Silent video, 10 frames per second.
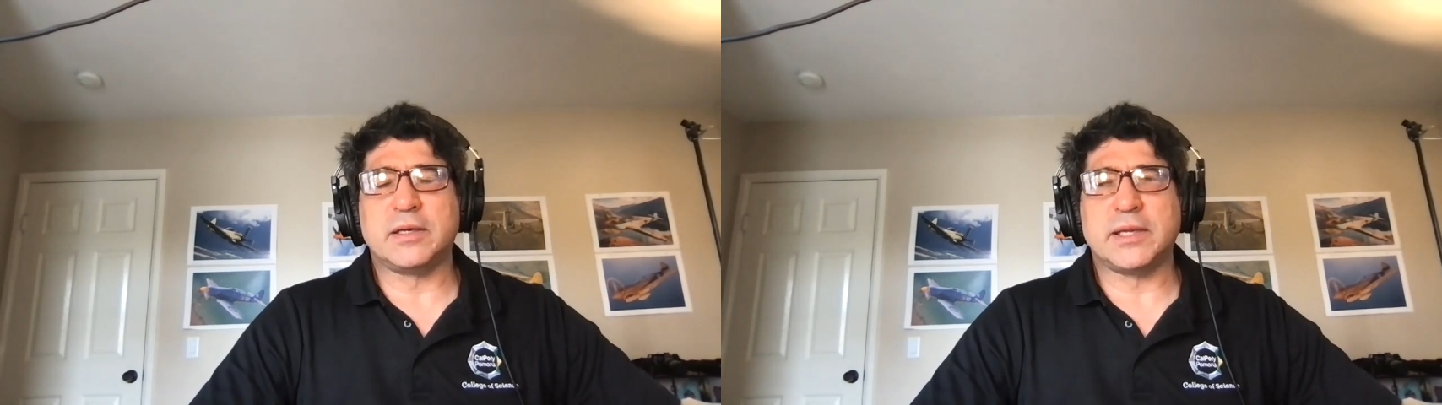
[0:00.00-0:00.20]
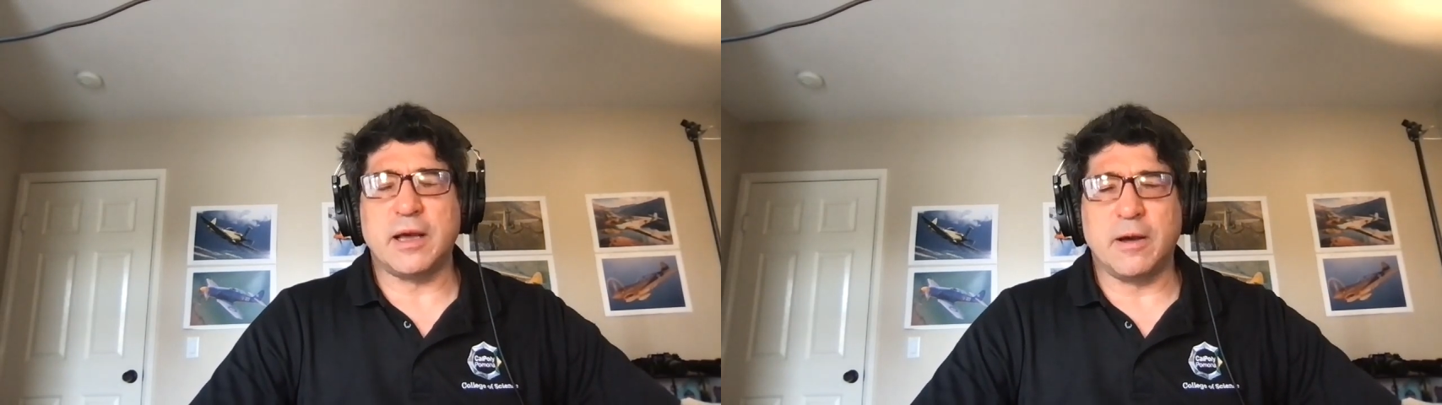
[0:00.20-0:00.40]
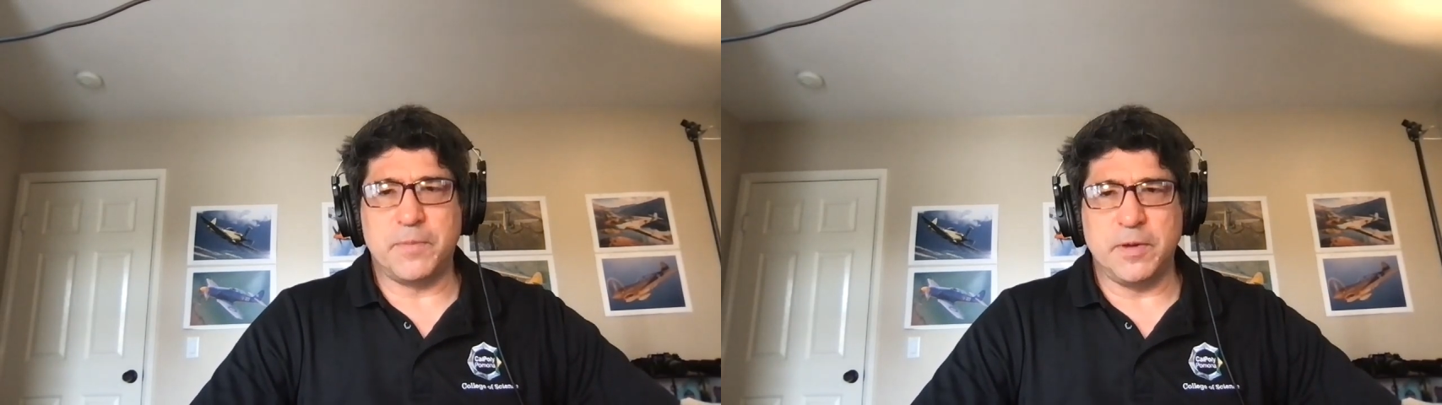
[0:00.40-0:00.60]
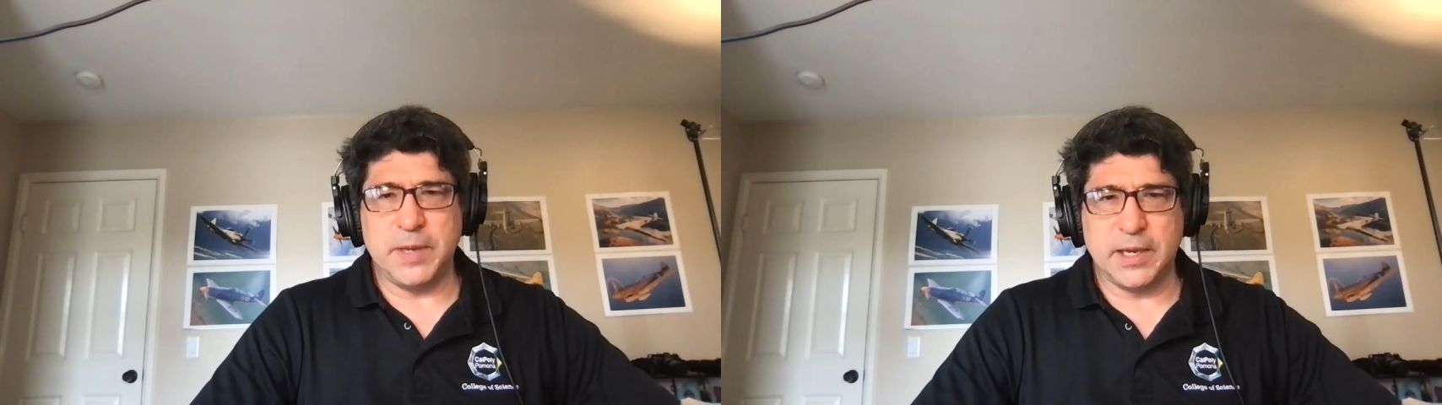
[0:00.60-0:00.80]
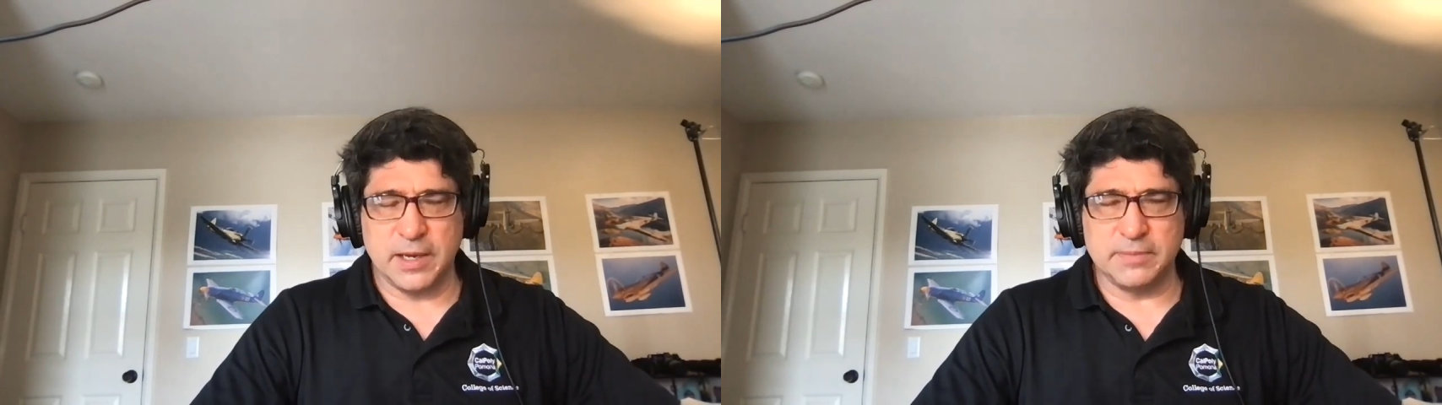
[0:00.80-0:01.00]
to help you
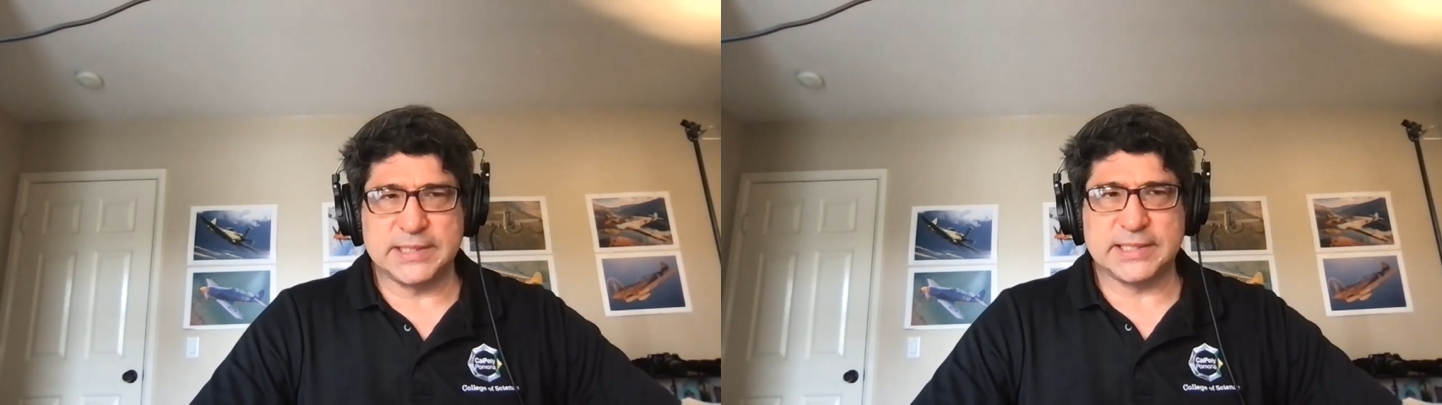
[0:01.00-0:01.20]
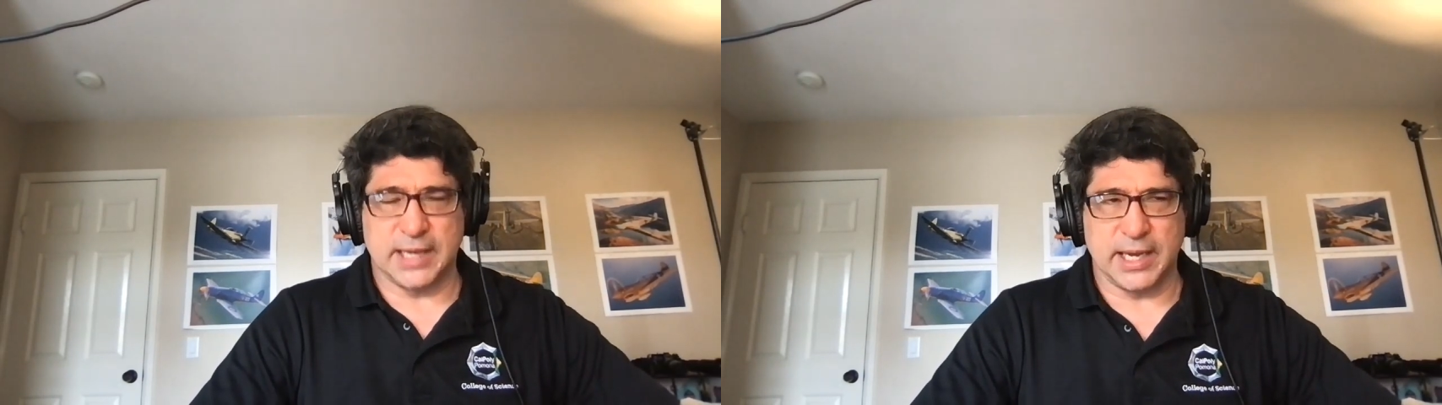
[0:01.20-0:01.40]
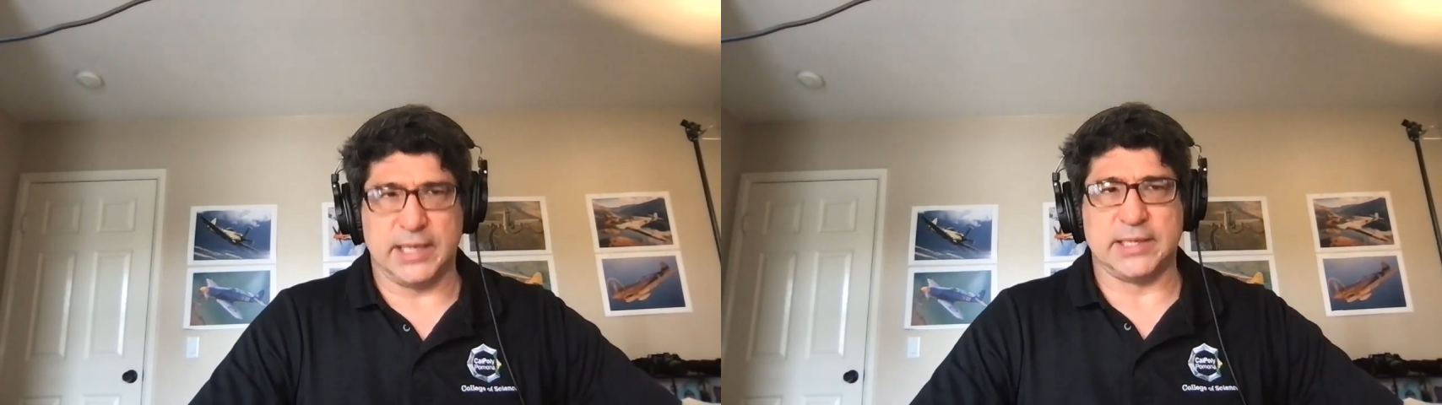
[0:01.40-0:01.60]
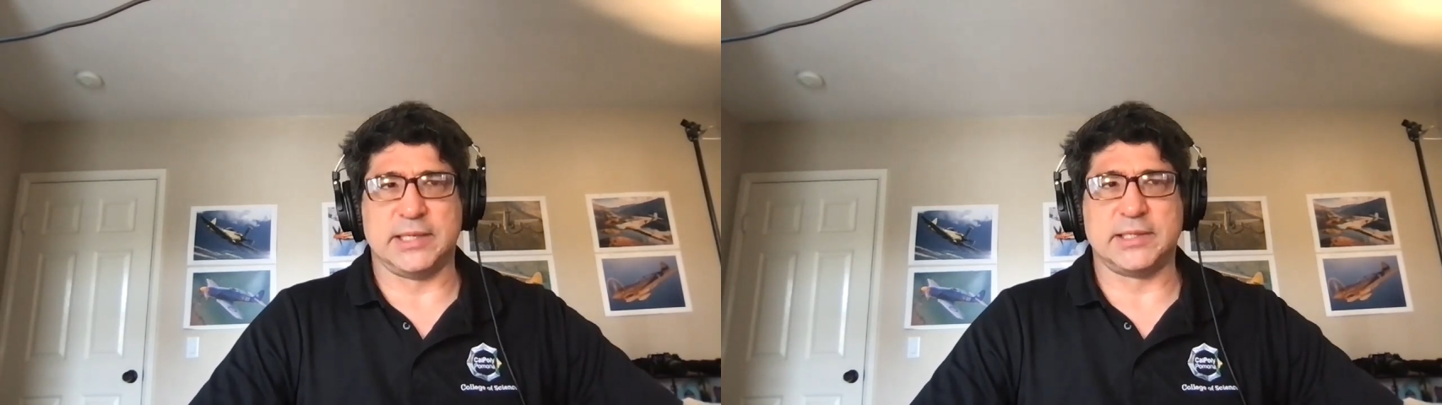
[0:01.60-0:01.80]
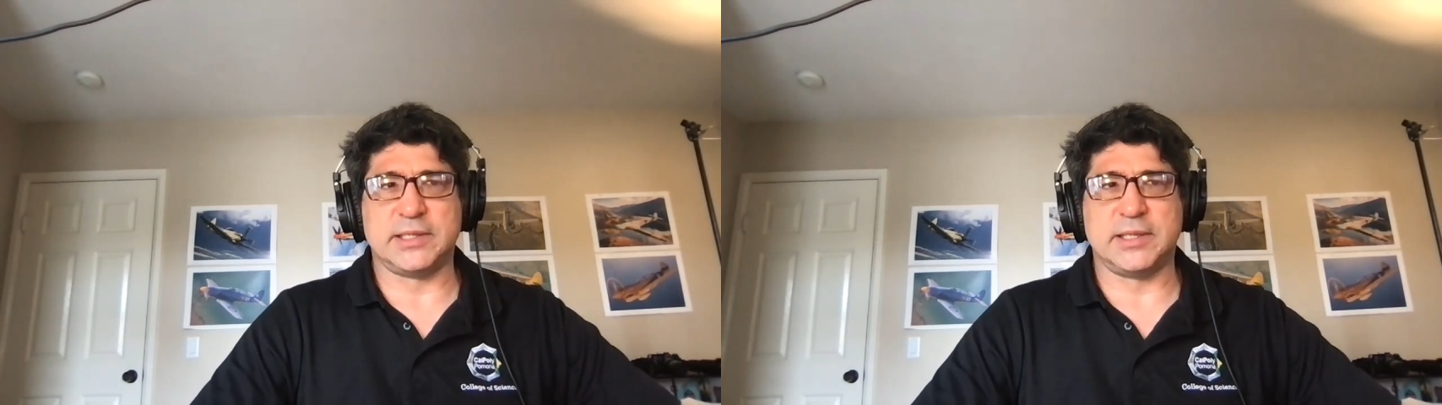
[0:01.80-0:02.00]
become scientists.